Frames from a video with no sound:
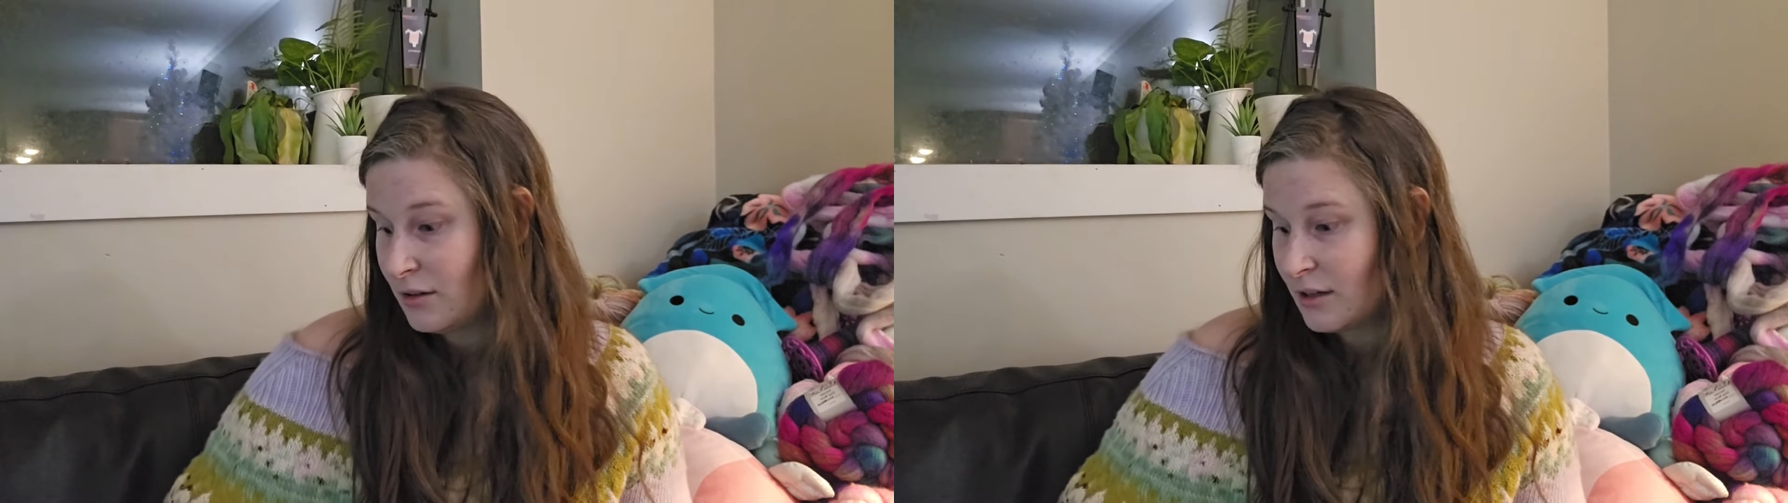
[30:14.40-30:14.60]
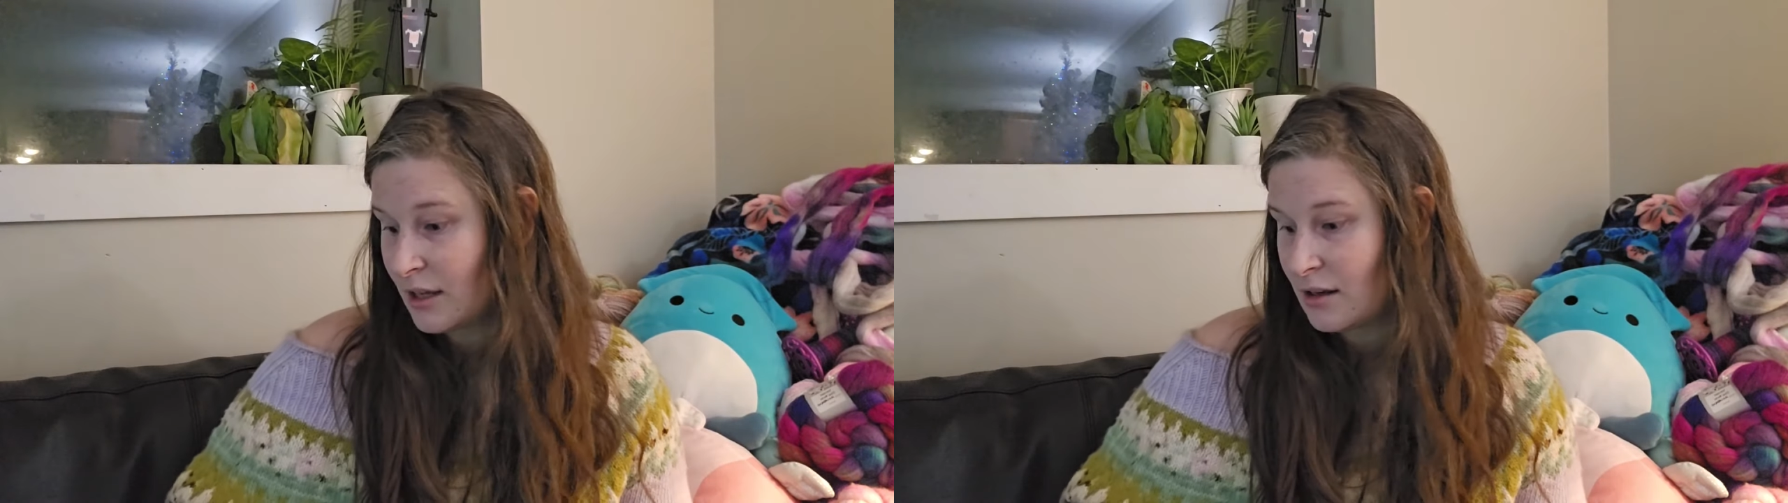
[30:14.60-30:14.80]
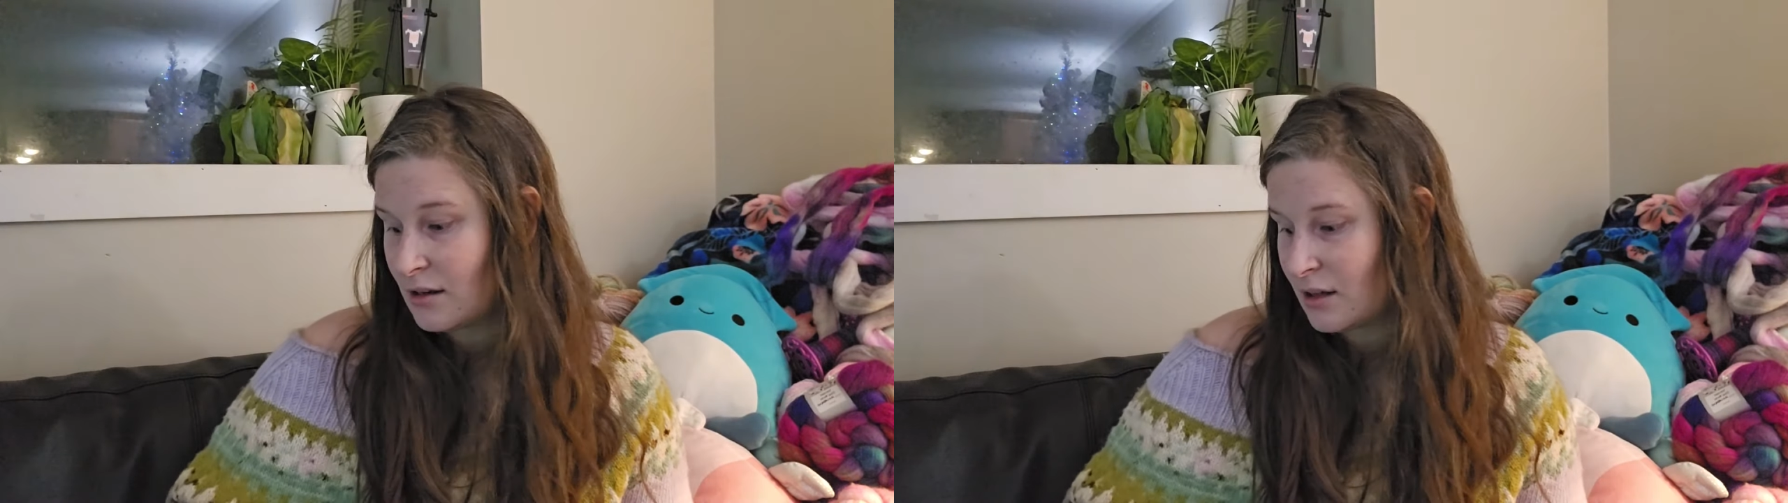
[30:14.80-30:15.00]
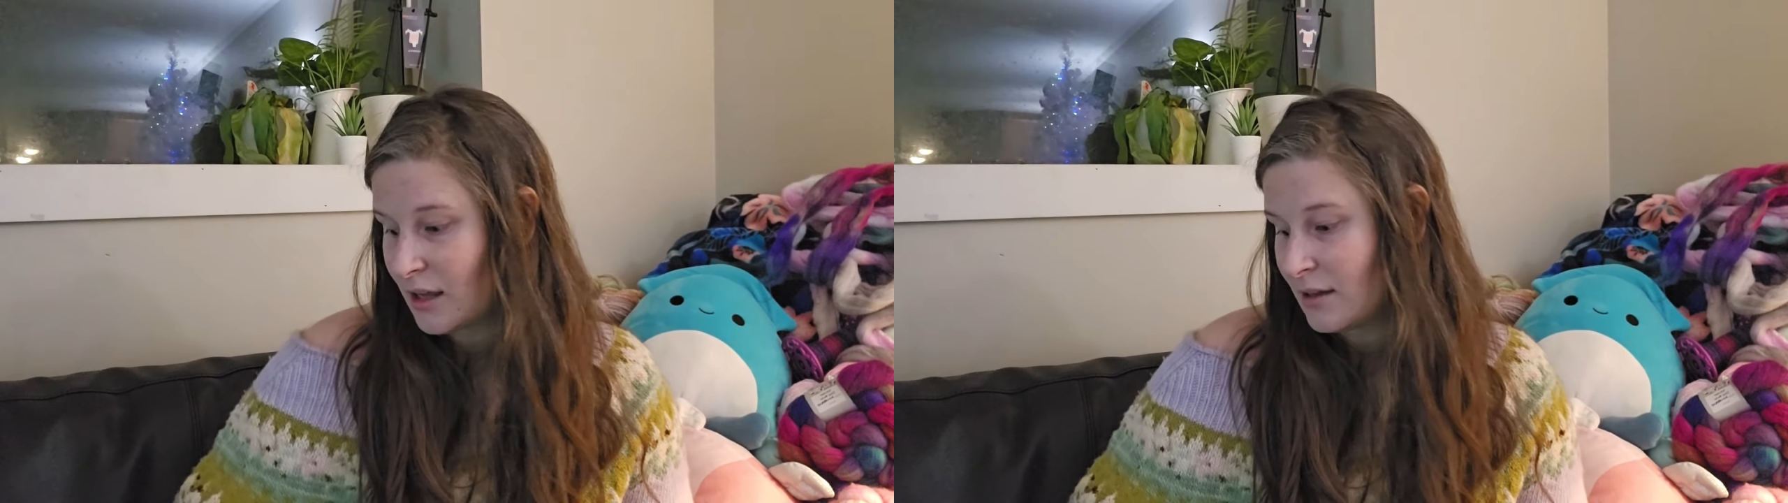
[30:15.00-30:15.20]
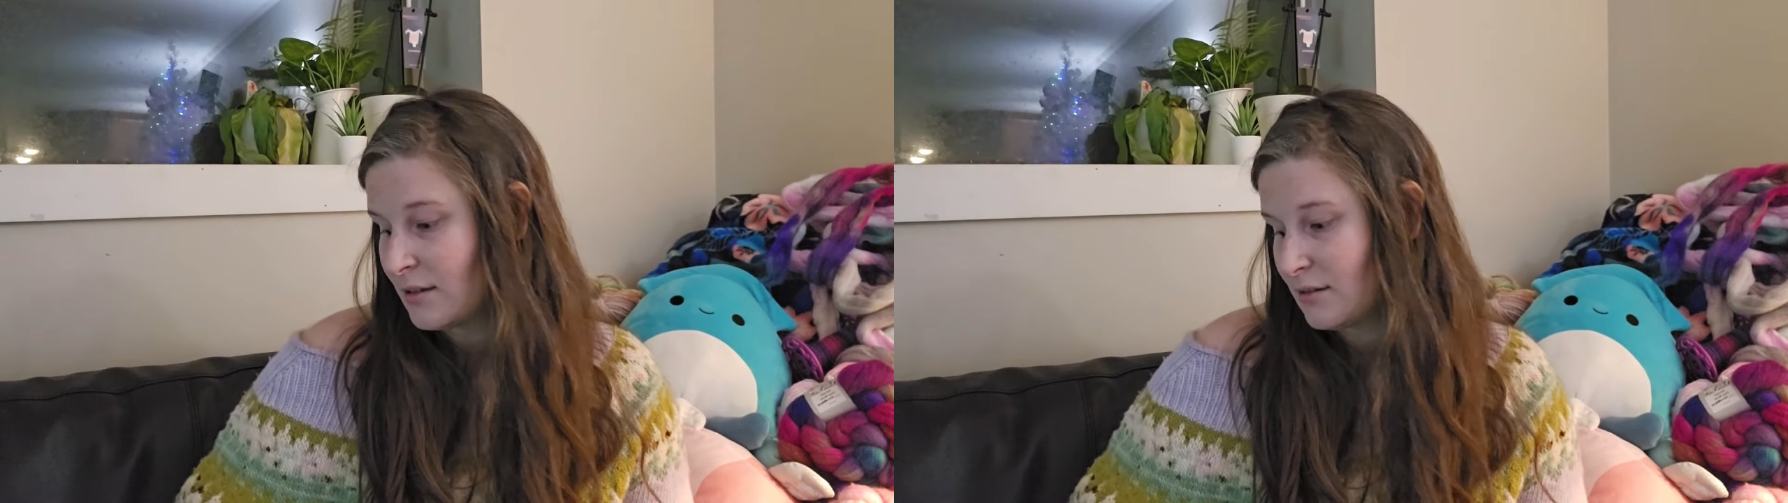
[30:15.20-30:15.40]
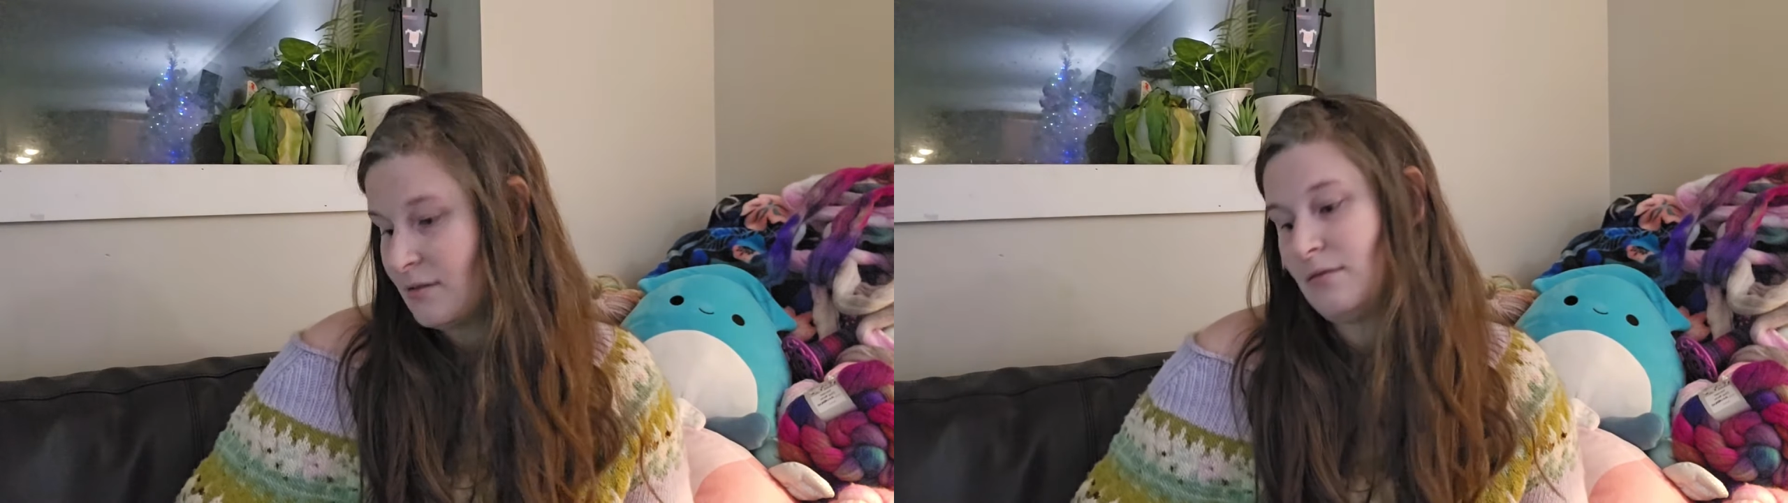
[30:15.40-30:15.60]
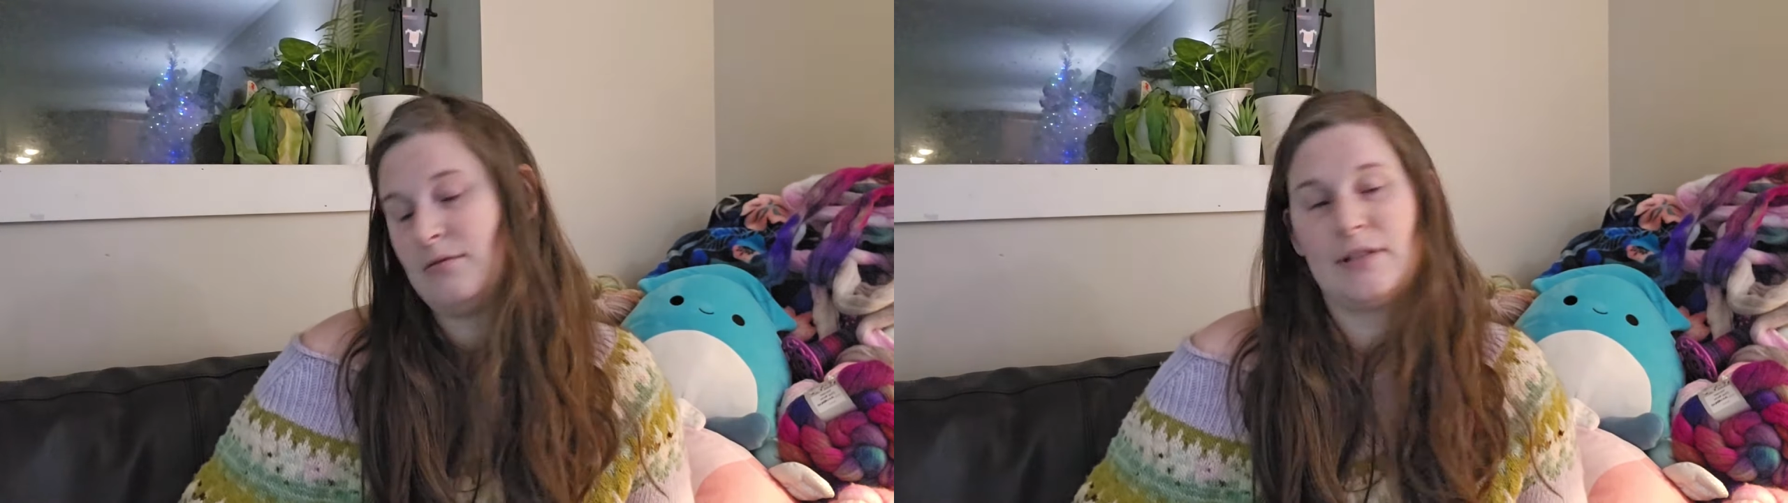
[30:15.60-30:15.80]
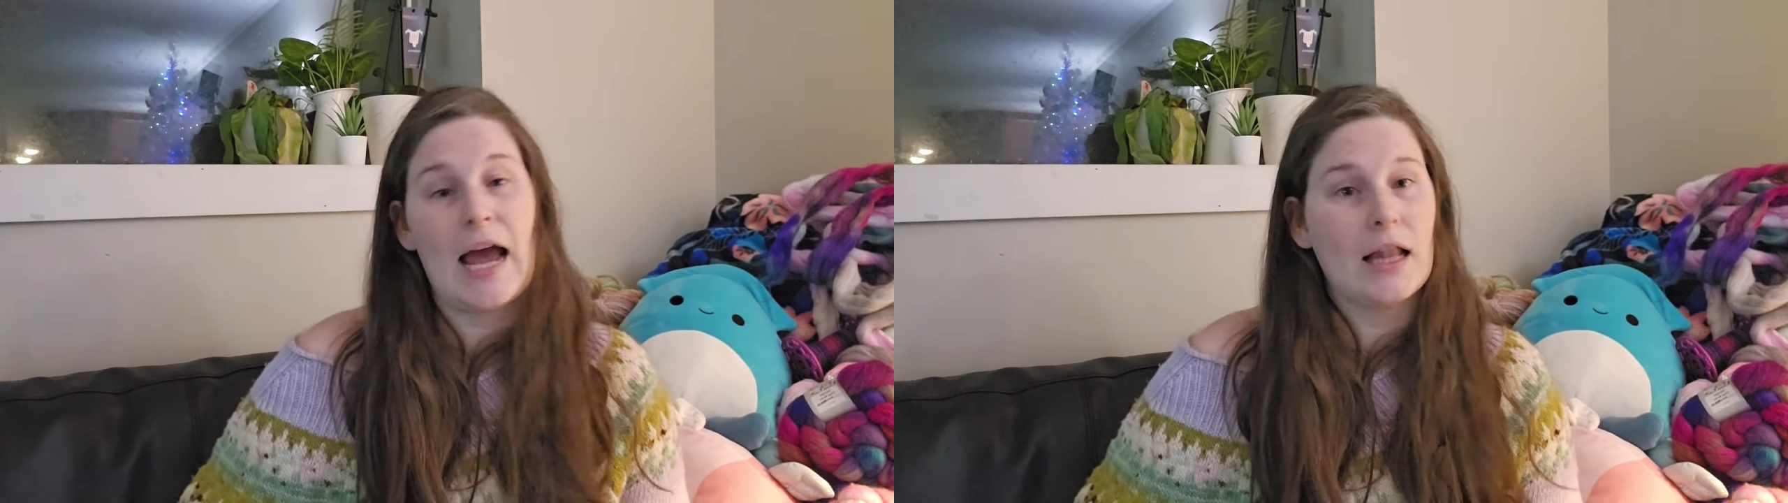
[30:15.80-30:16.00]
can like
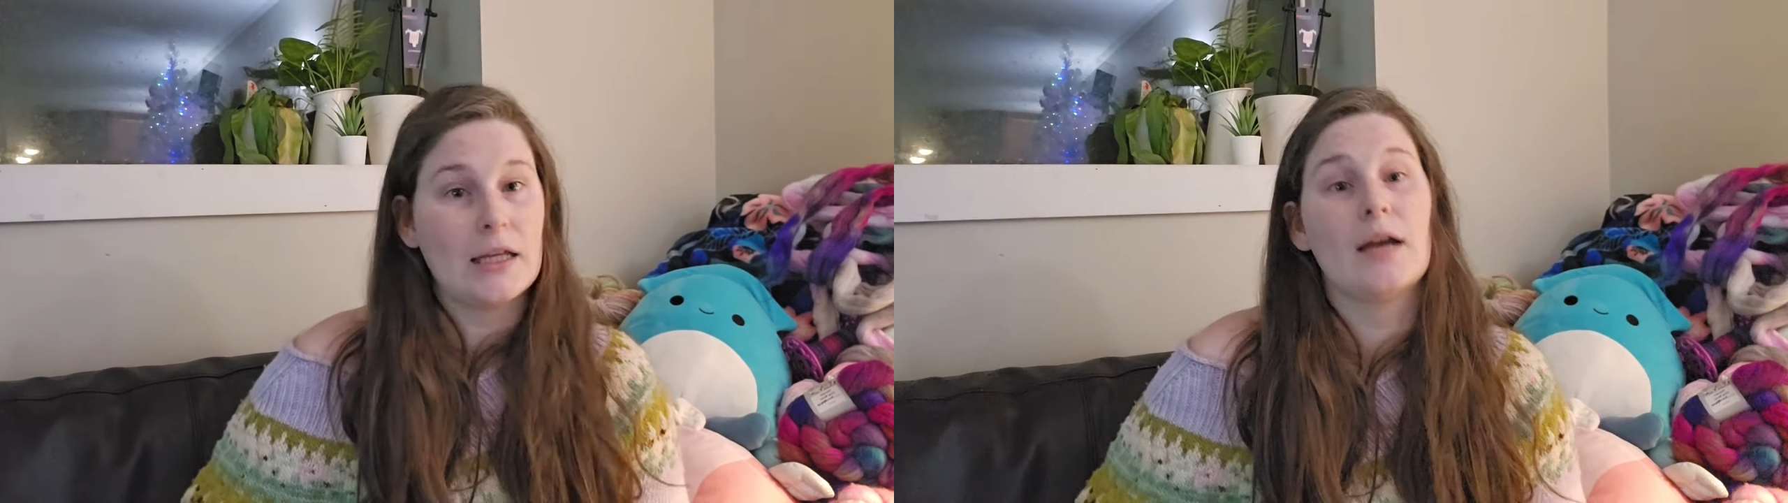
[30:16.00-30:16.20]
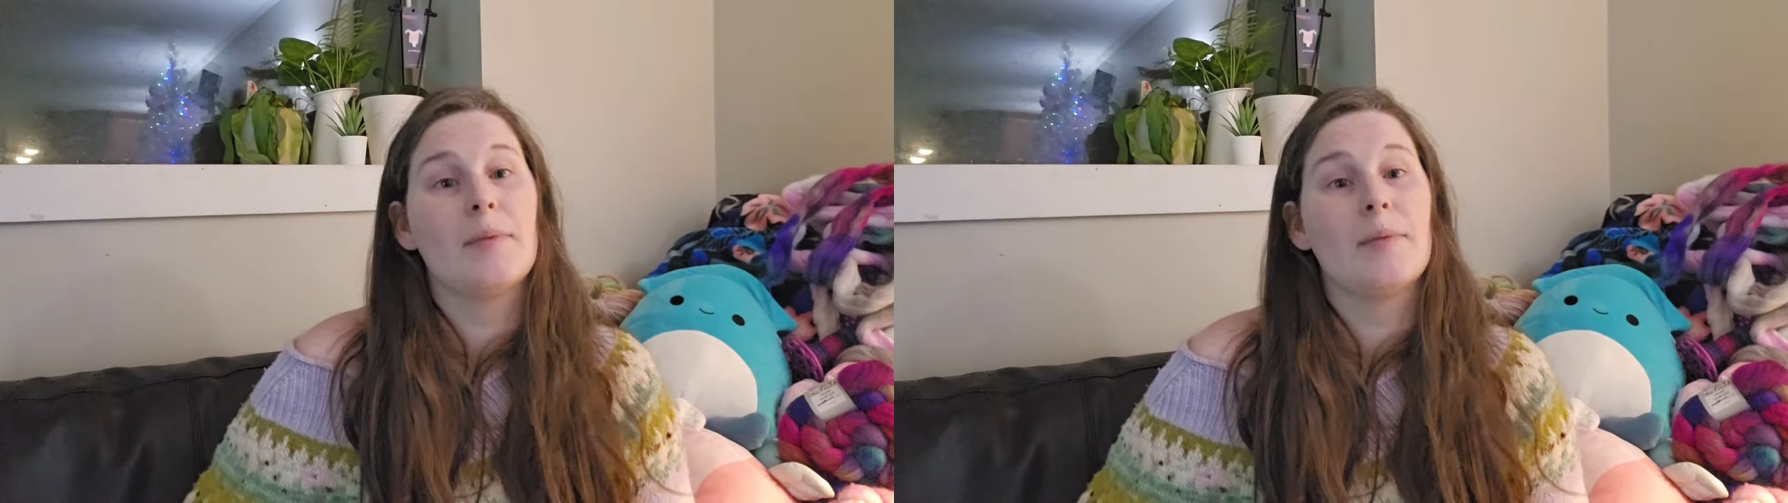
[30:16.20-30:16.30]
tally